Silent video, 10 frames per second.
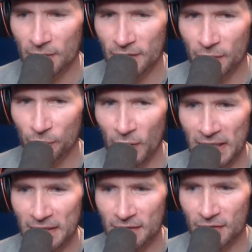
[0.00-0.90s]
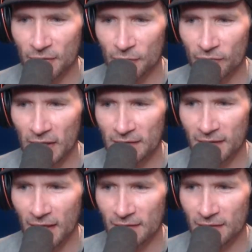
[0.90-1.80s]
and it's going to rain too.
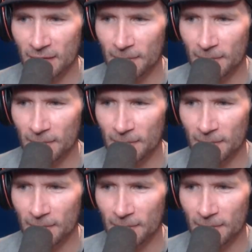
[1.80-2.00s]
Fantastic.